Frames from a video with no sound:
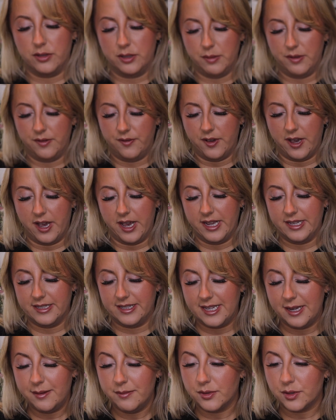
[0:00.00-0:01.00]
to be fair. It
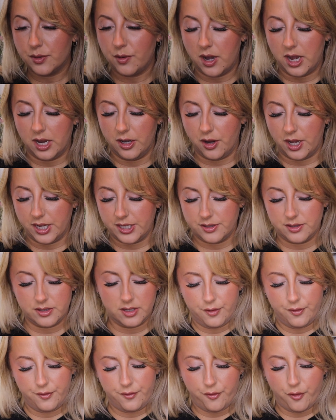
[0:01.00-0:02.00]
seems quite a nice
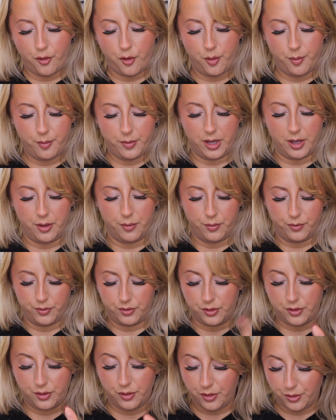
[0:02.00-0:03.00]
formula,
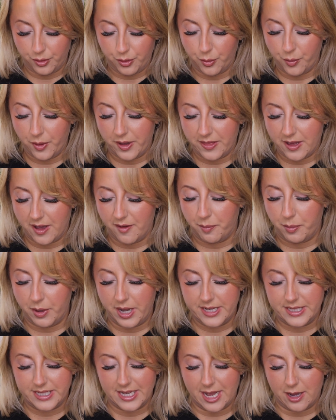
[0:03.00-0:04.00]
the way that I've
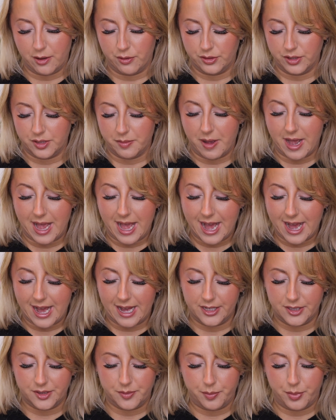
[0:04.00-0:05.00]
blended it out into my
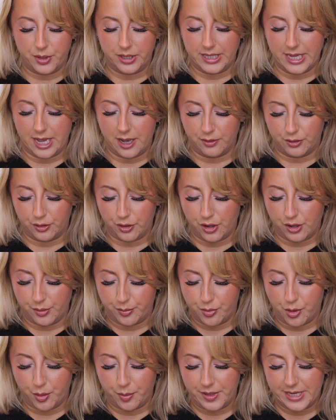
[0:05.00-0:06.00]
hand, but yeah, I've got to
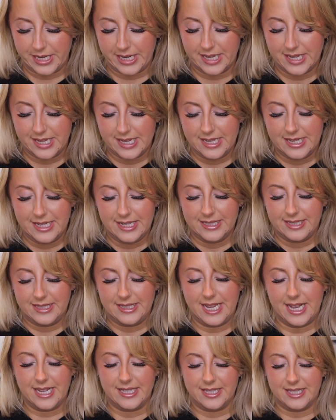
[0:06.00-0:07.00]
properly
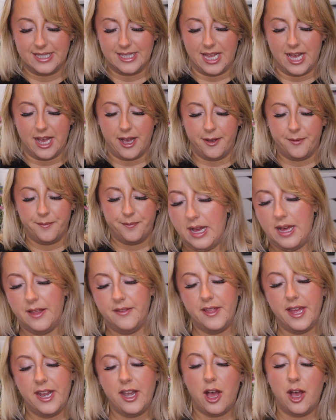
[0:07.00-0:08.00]
test that.
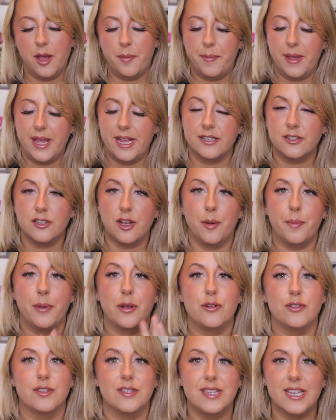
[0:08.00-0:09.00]
And then I picked up,
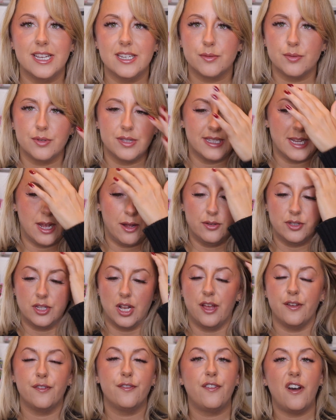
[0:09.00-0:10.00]
because this was down to
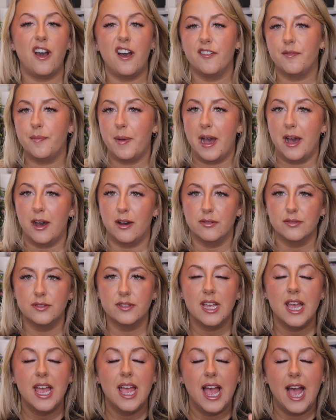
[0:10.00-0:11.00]
like £5,
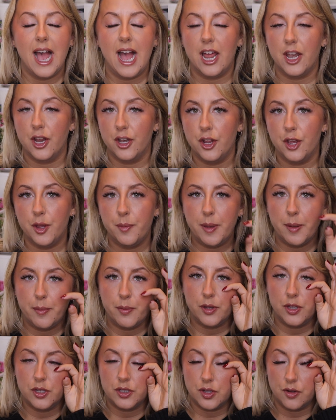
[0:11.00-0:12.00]
and I know
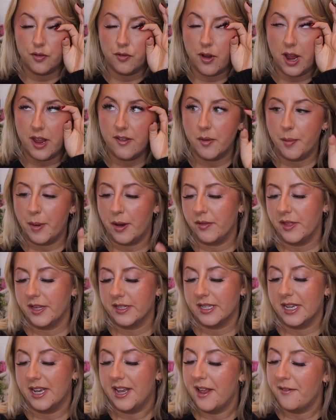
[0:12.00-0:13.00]
people used to rave about
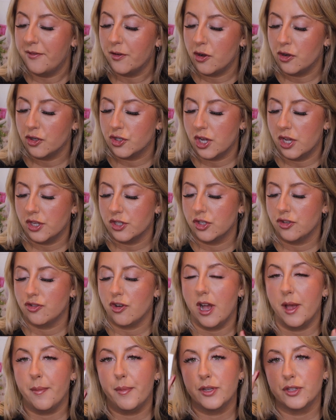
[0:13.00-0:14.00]
this and I never got a chance to
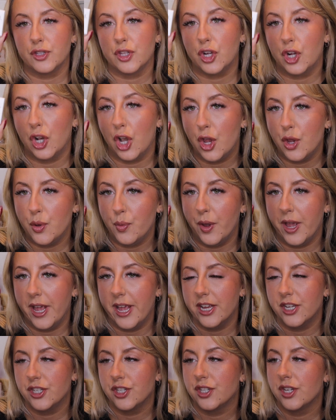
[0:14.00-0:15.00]
try it, but it's the Glow
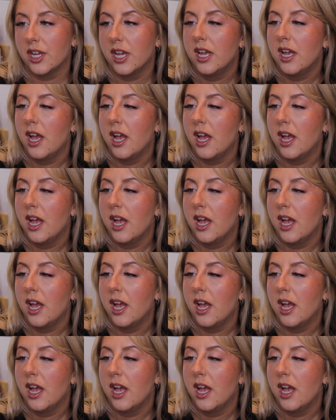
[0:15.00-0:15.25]
Wish